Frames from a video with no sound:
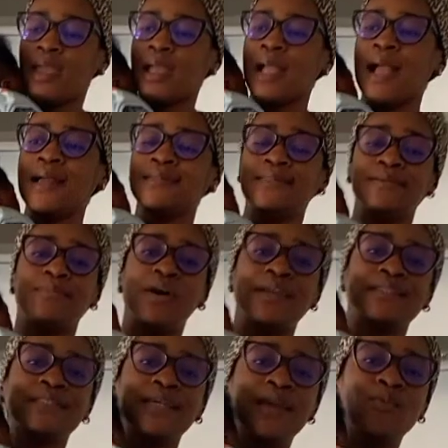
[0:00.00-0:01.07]
Guys, the boy is
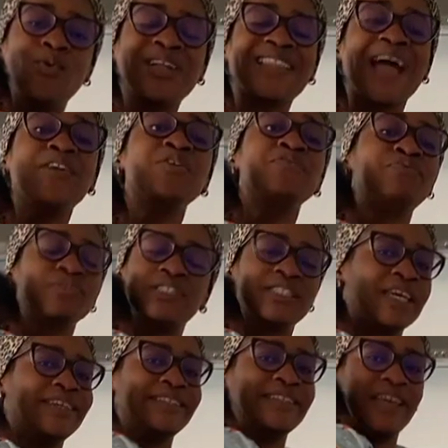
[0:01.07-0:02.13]
saying, what are you even
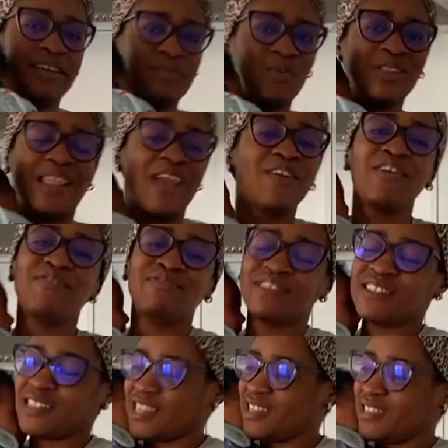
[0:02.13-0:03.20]
saying there? What are you even
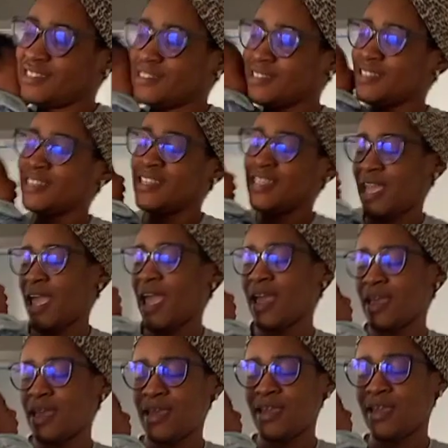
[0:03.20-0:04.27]
saying? Eh?
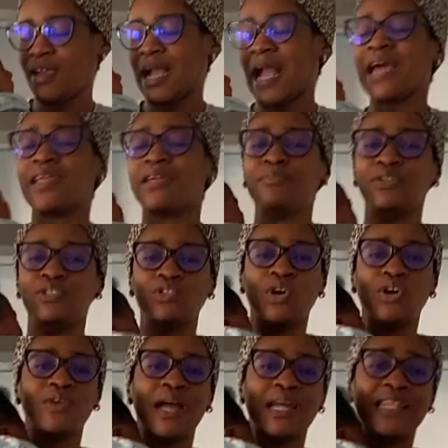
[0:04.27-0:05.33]
Carry me joy,
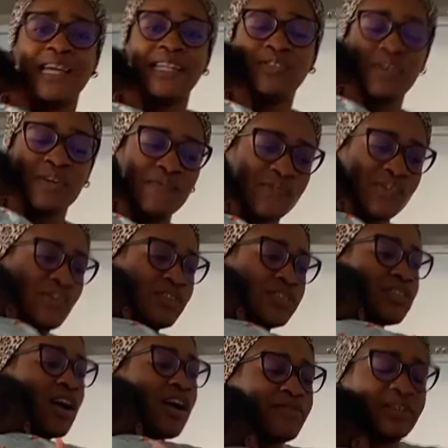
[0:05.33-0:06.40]
you are there doing video.
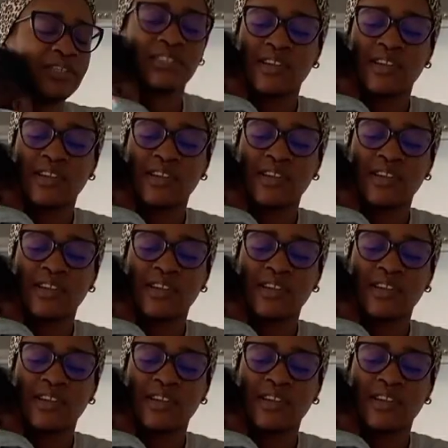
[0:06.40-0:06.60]
Sorry.